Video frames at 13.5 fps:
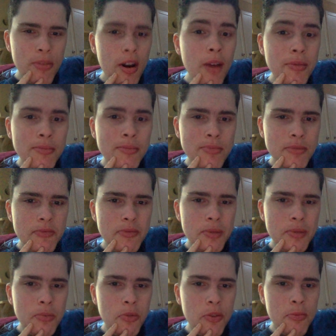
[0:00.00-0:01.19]
The problem seems to be
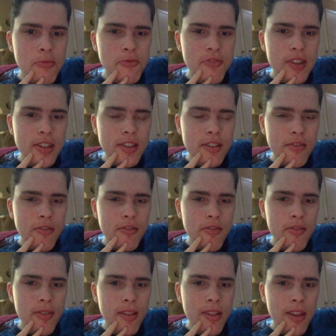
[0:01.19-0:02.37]
more pervasive
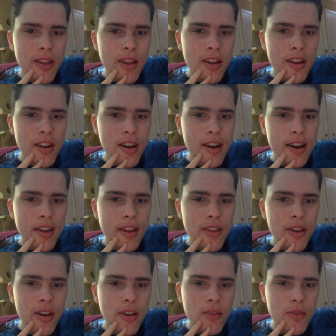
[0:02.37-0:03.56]
than I
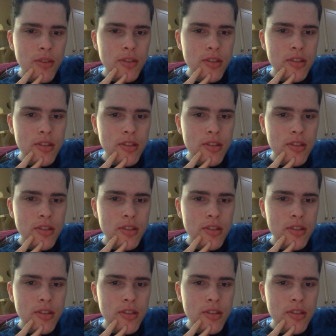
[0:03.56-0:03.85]
thought it was.